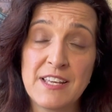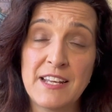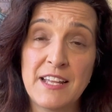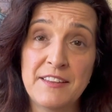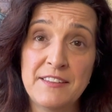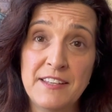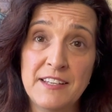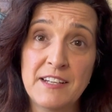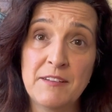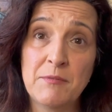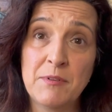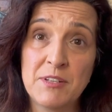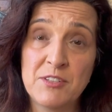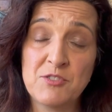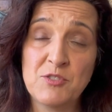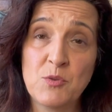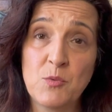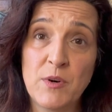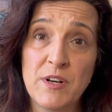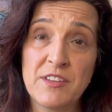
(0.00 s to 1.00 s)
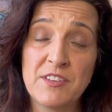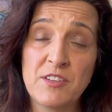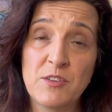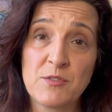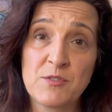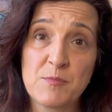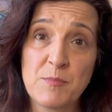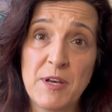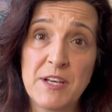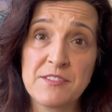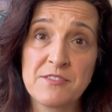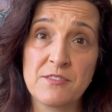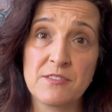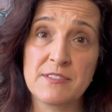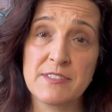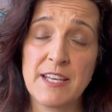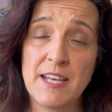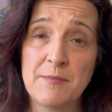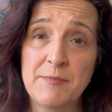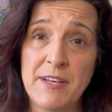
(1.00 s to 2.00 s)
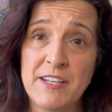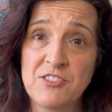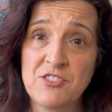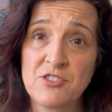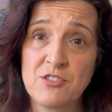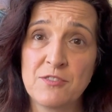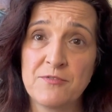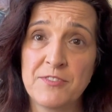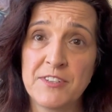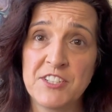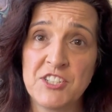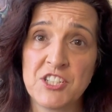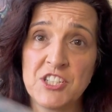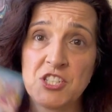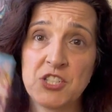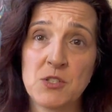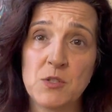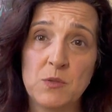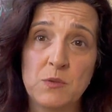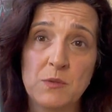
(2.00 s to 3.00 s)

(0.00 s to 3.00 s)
and I think I'm going to do one of those puzzles. I'm not sure if I should do